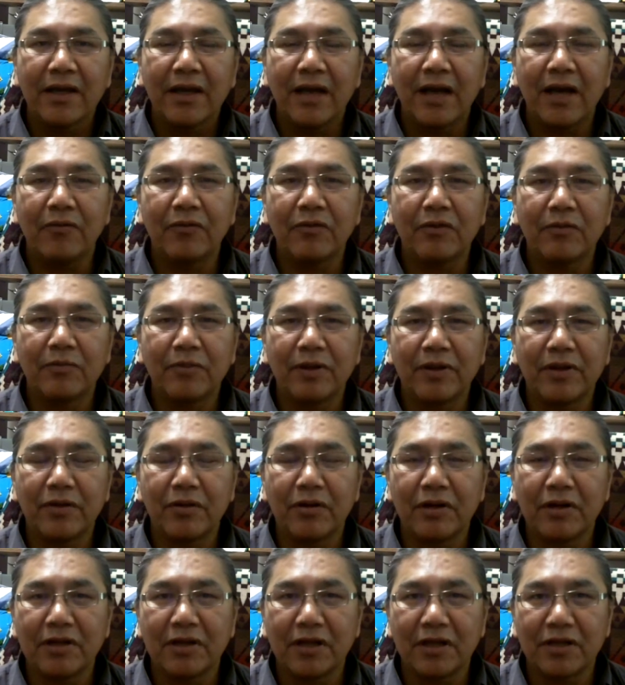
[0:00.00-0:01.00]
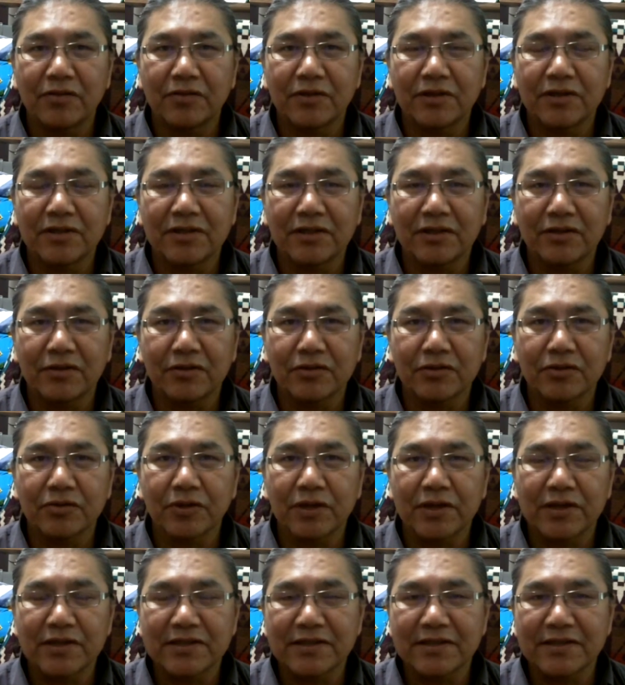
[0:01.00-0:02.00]
I will be addressing those
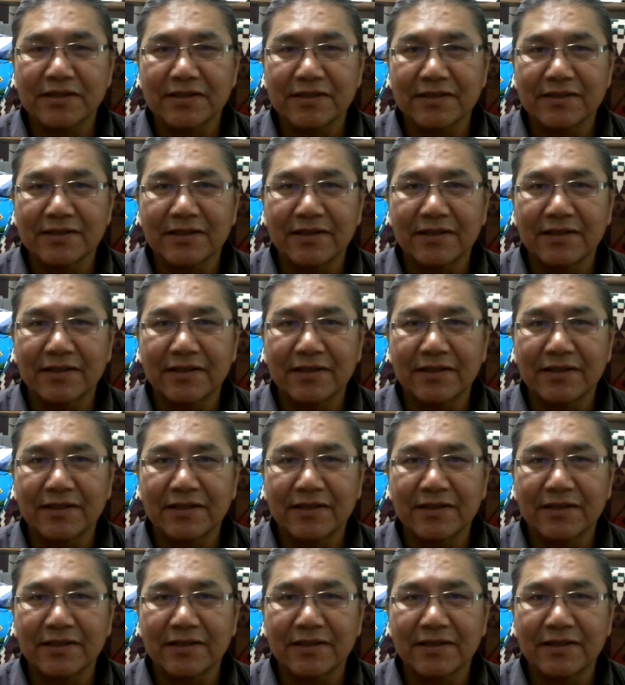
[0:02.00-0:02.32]
questions